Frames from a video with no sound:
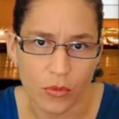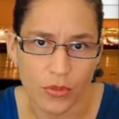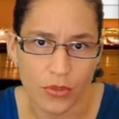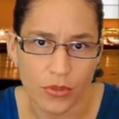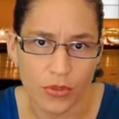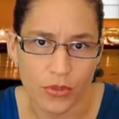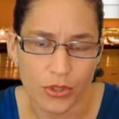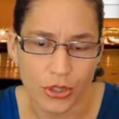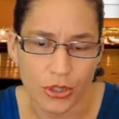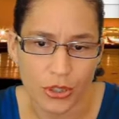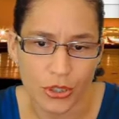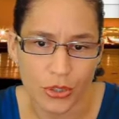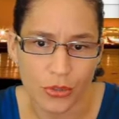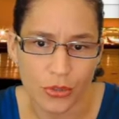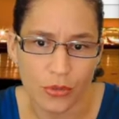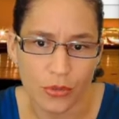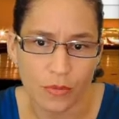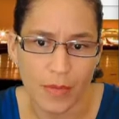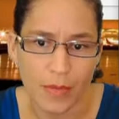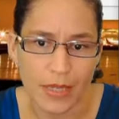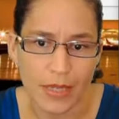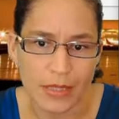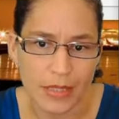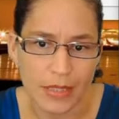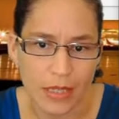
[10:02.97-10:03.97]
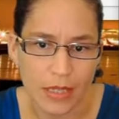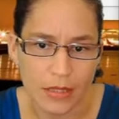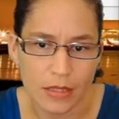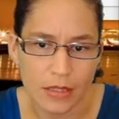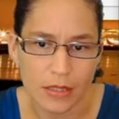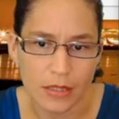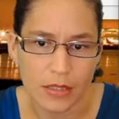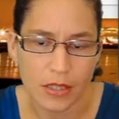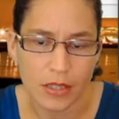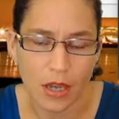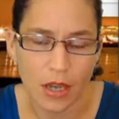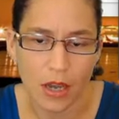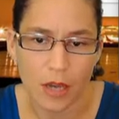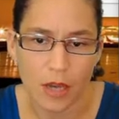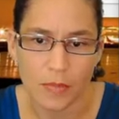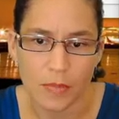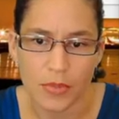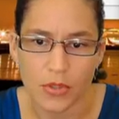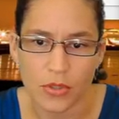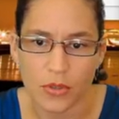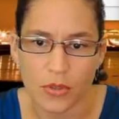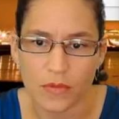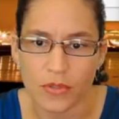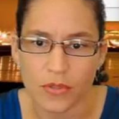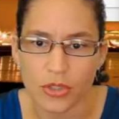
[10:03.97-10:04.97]
to my desktop.
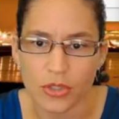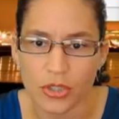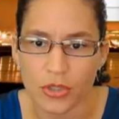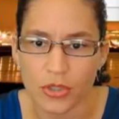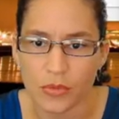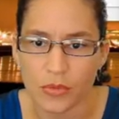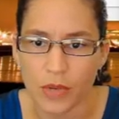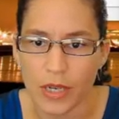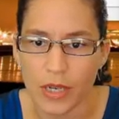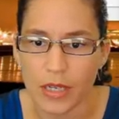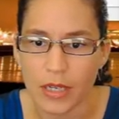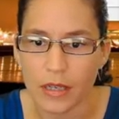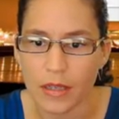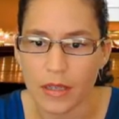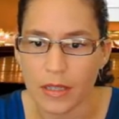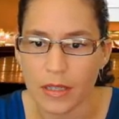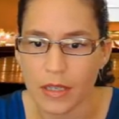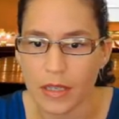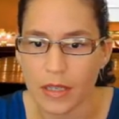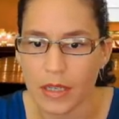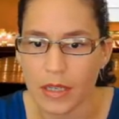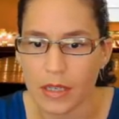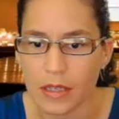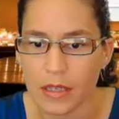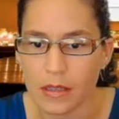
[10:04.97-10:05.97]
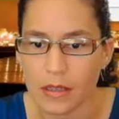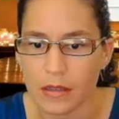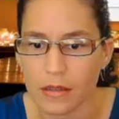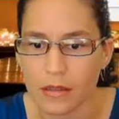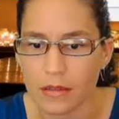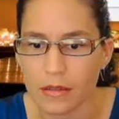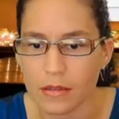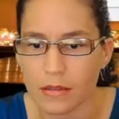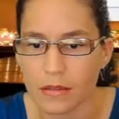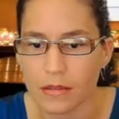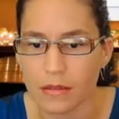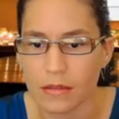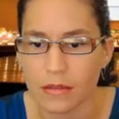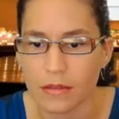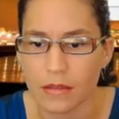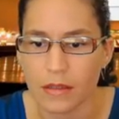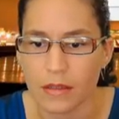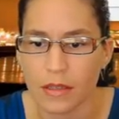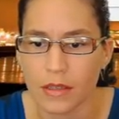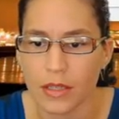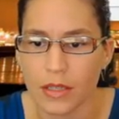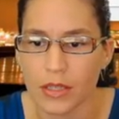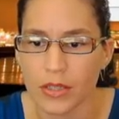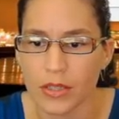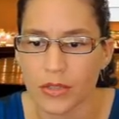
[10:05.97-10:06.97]
So if you just right click it,
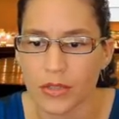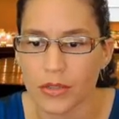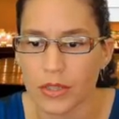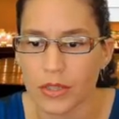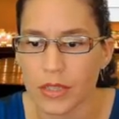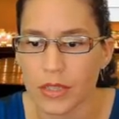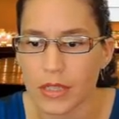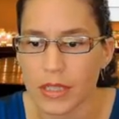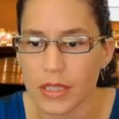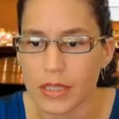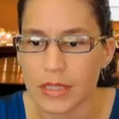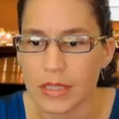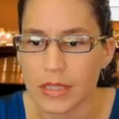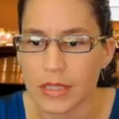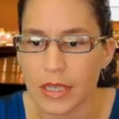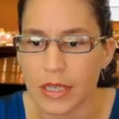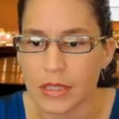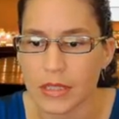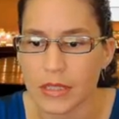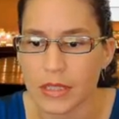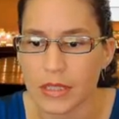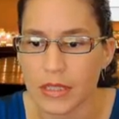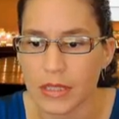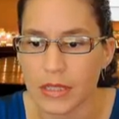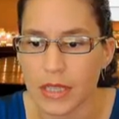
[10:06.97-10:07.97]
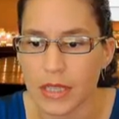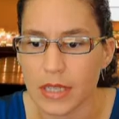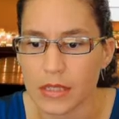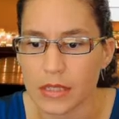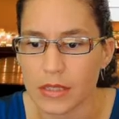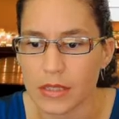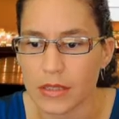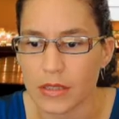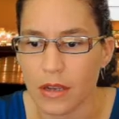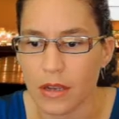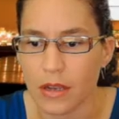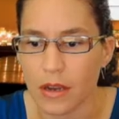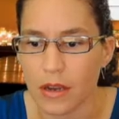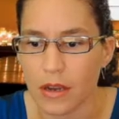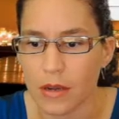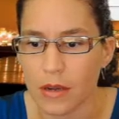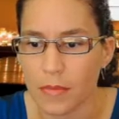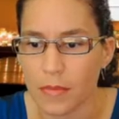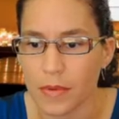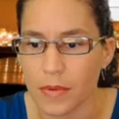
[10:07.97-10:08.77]
you can click send to desktop.